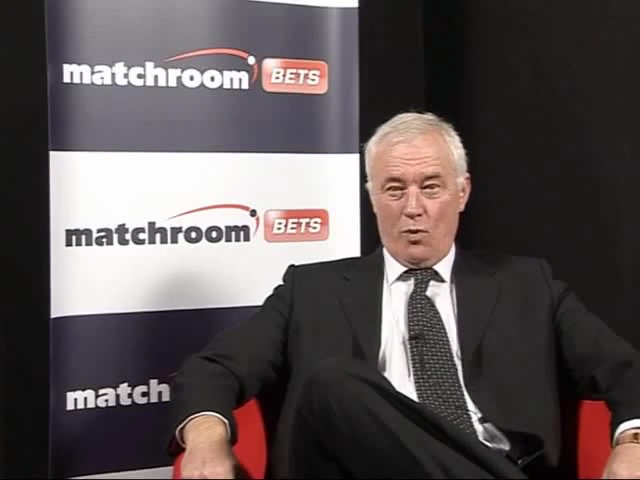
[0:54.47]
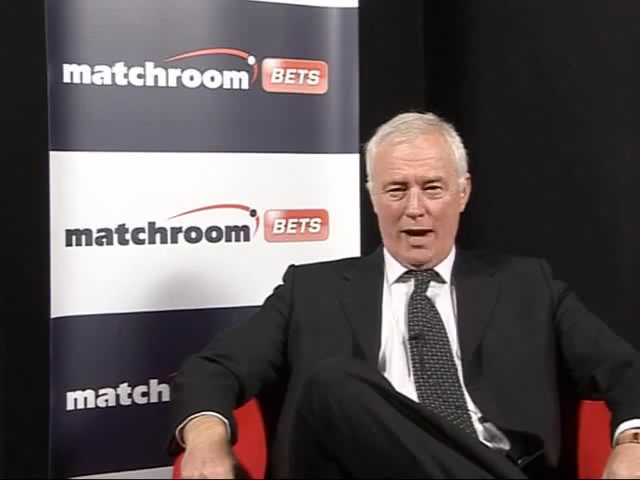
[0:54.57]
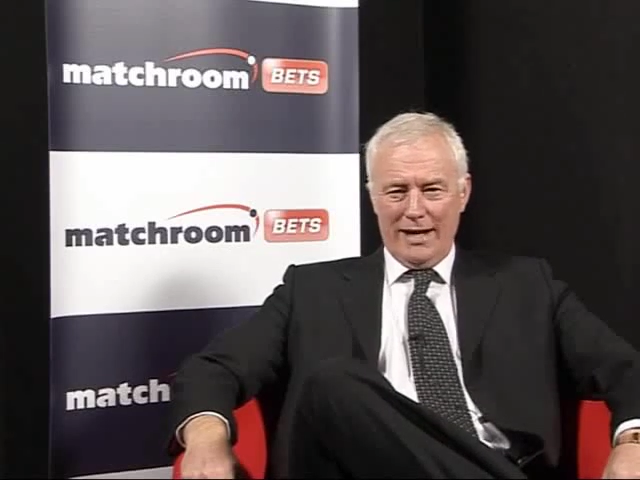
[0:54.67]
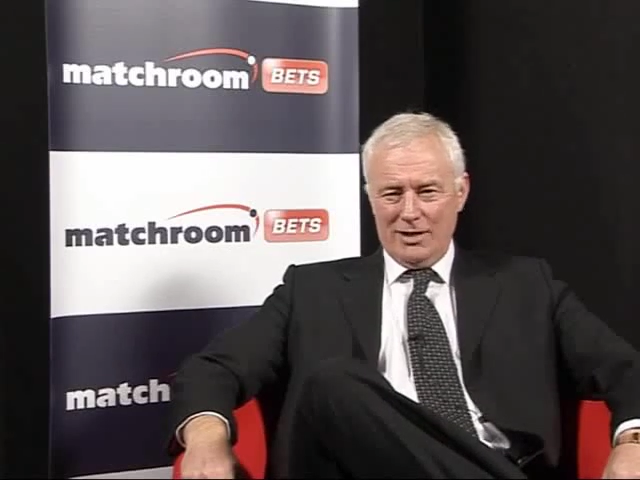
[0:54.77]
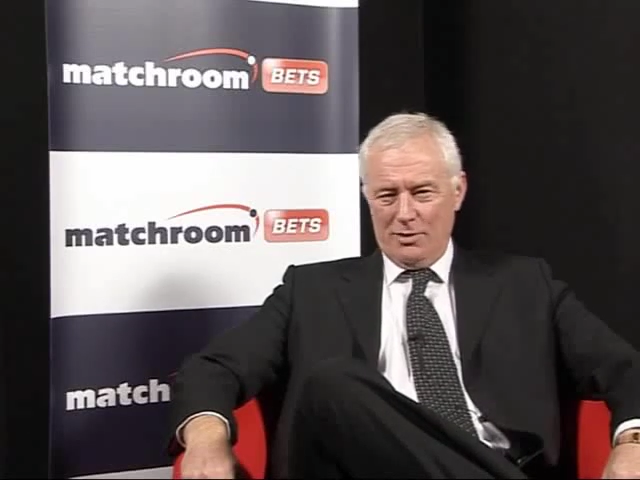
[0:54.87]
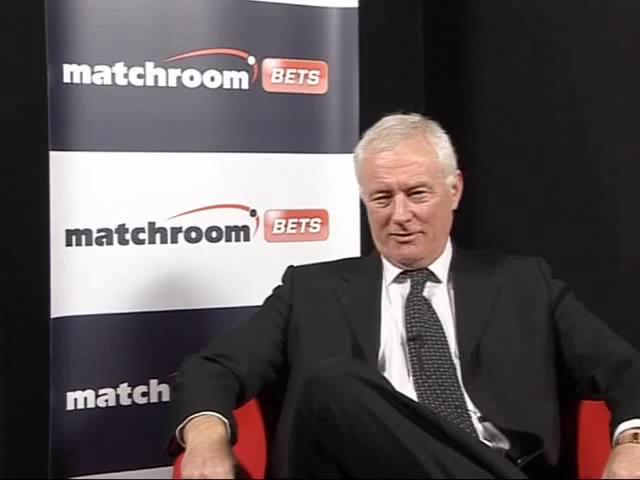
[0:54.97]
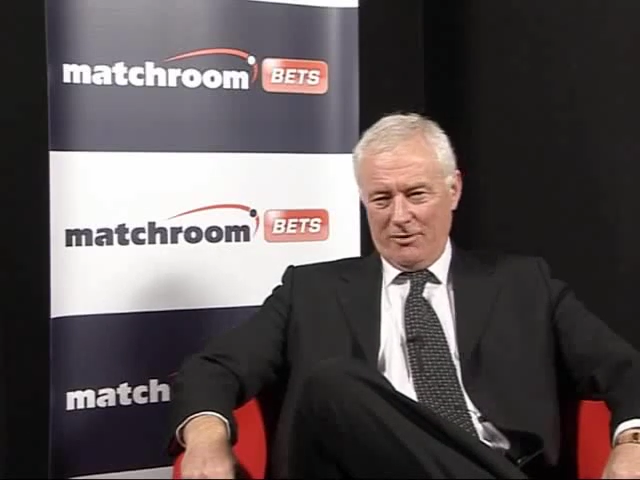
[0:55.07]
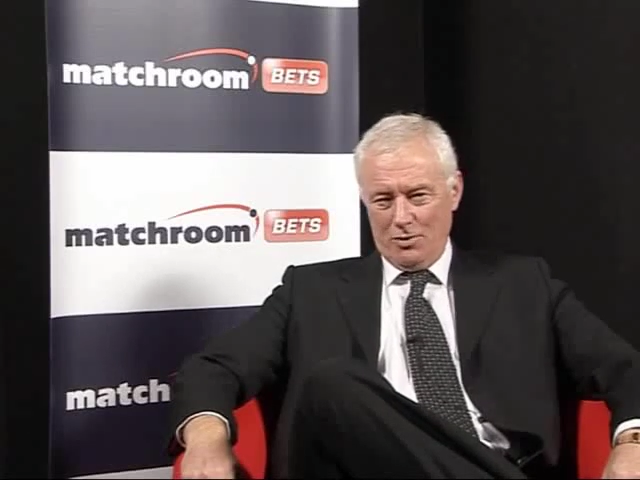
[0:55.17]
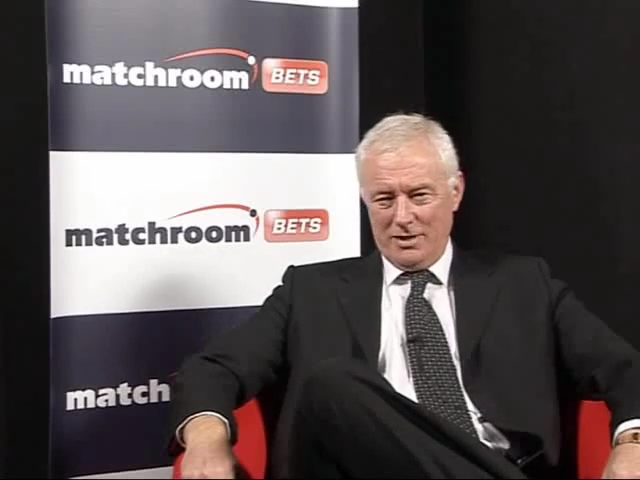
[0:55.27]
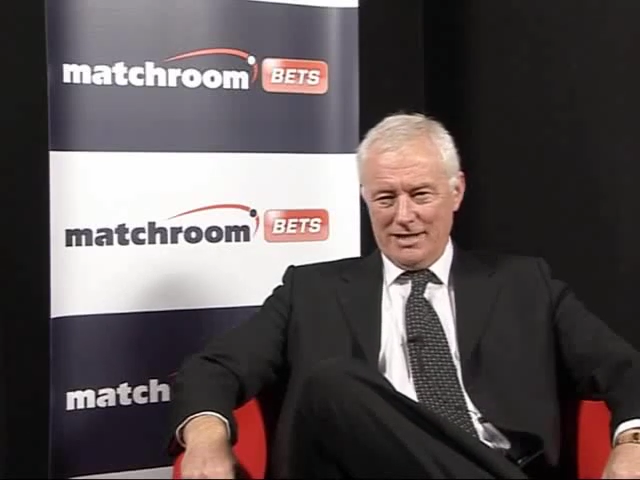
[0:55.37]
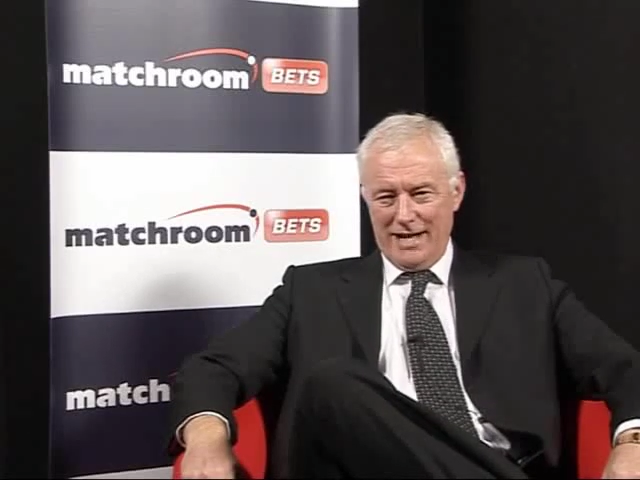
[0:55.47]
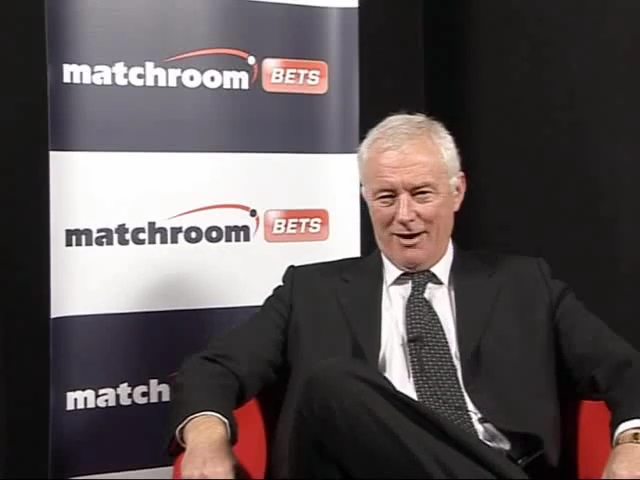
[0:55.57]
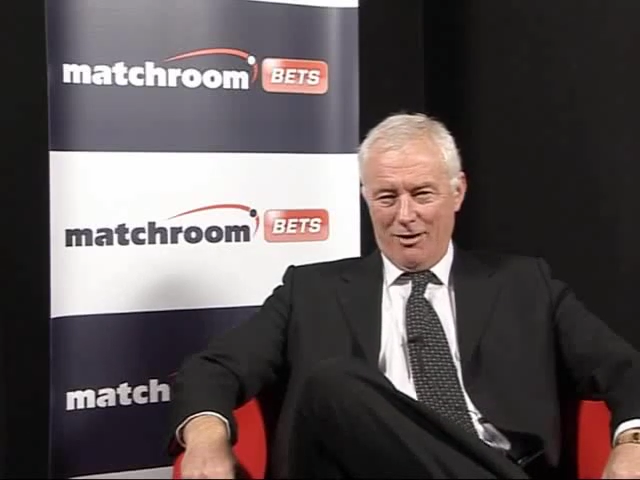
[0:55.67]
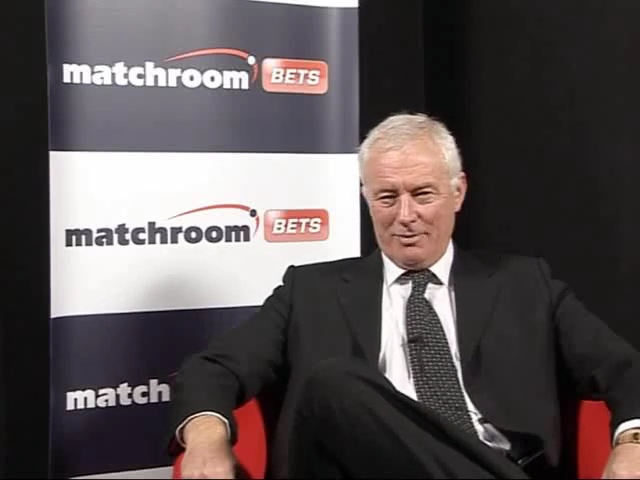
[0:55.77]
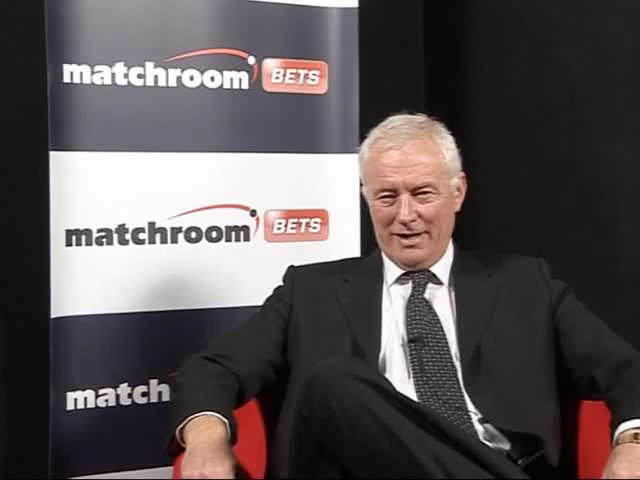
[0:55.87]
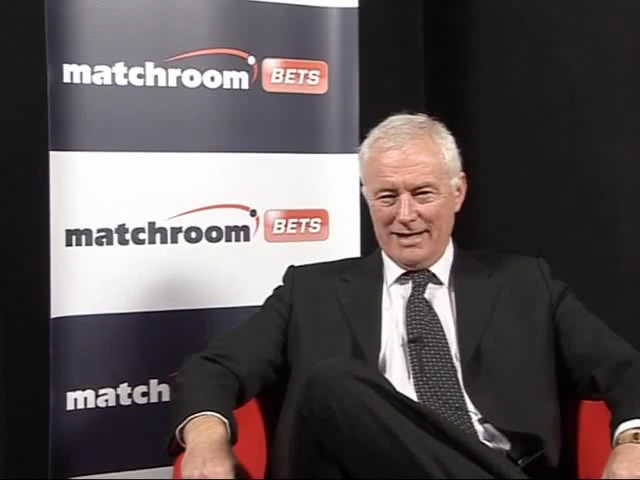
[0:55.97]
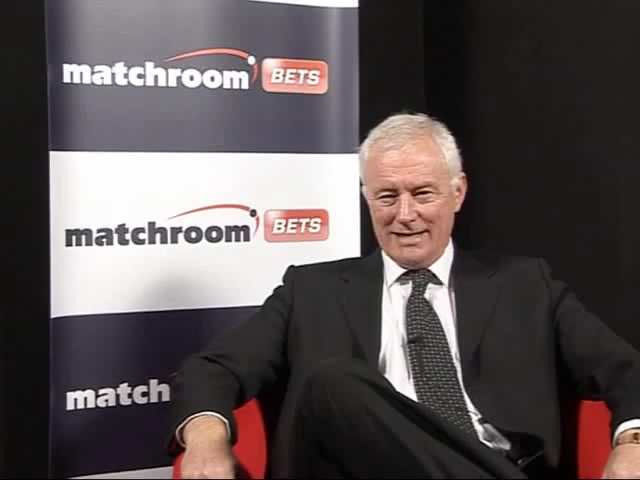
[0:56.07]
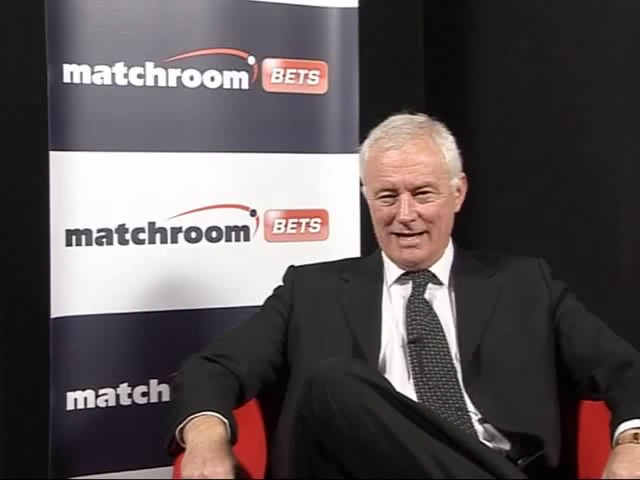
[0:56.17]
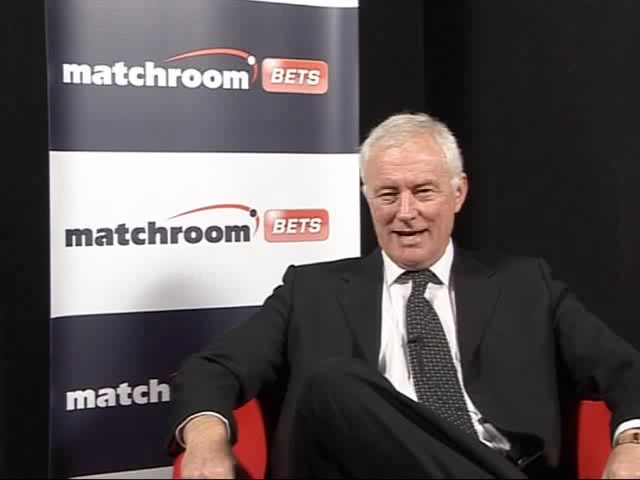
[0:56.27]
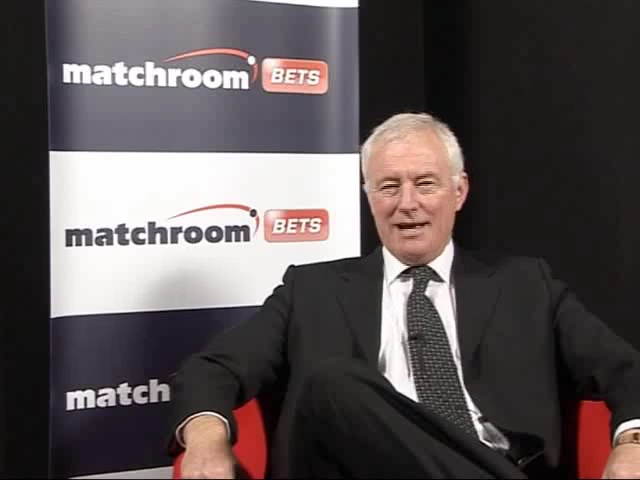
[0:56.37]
Well into his 40s now, Hopkins.